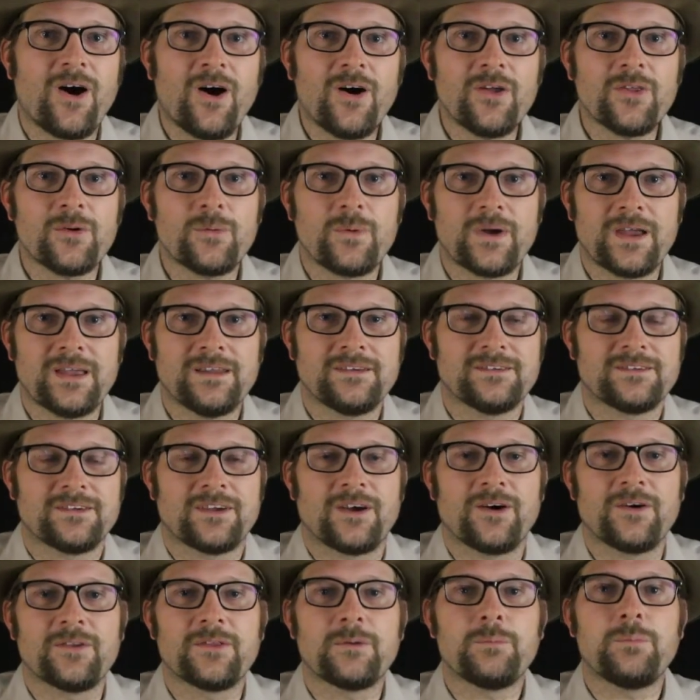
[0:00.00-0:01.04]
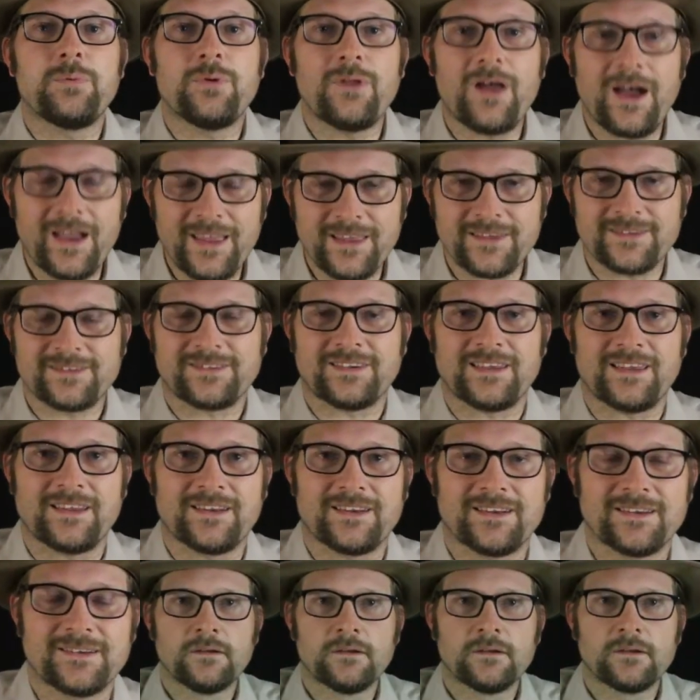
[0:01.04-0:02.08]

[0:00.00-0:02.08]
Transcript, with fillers: all the way until the Pliocene.